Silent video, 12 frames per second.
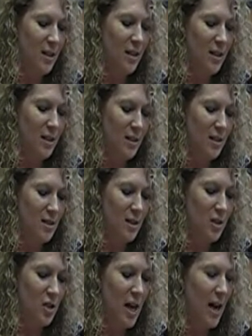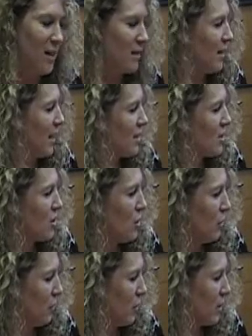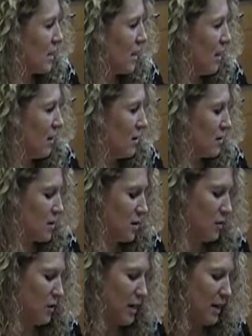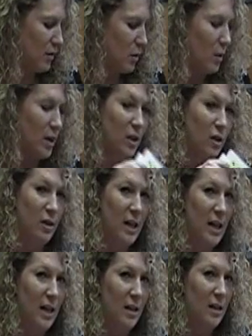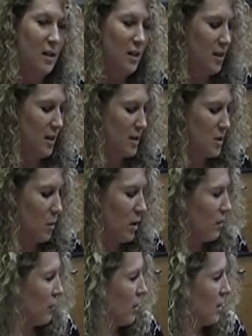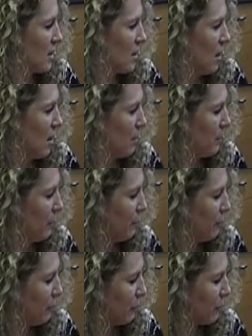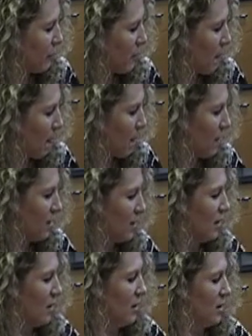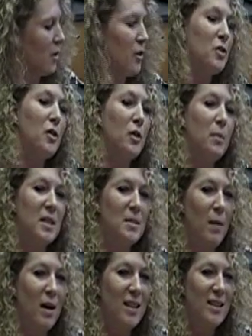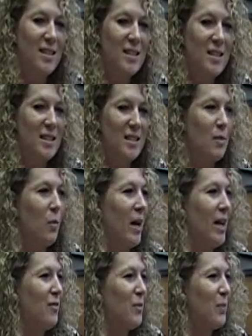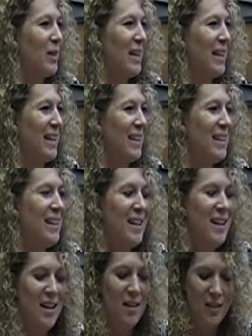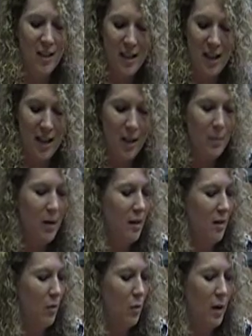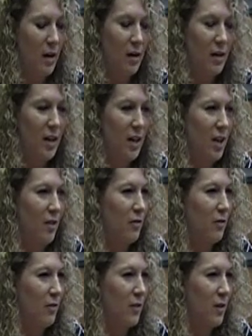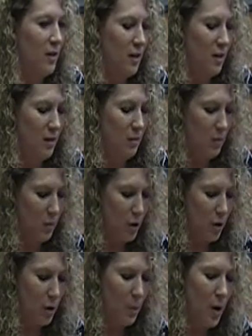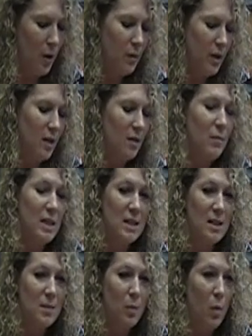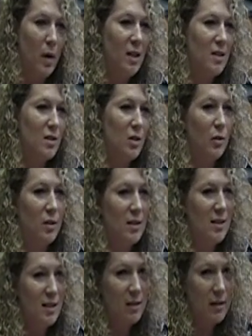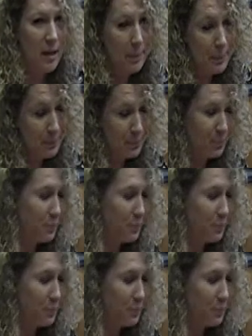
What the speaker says: is a jack, that's 2 for his heels. If you have the 1 in your hand, it's 1 for his knob. Another term is muggins. It's a way of playing the game where if your opponent misses points, you can steal them.